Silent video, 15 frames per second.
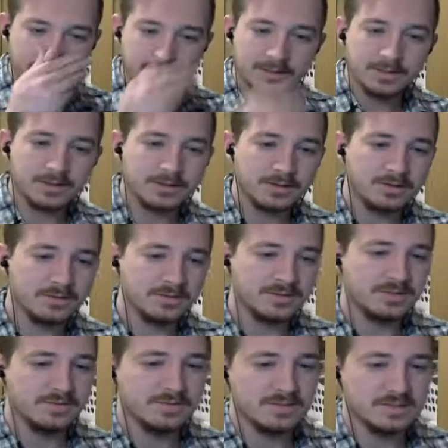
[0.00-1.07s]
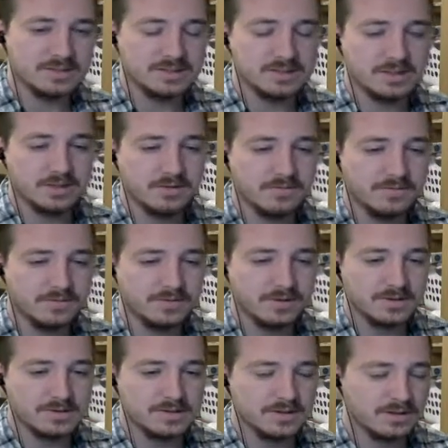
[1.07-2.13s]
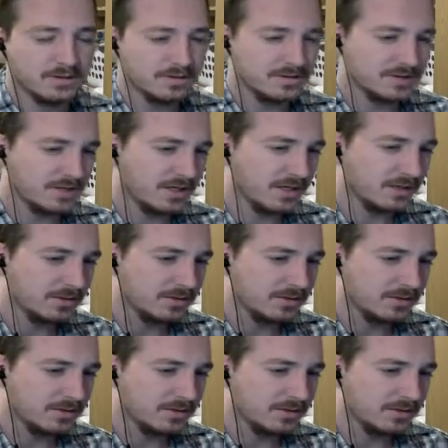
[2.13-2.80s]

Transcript: I cannot even save a single child.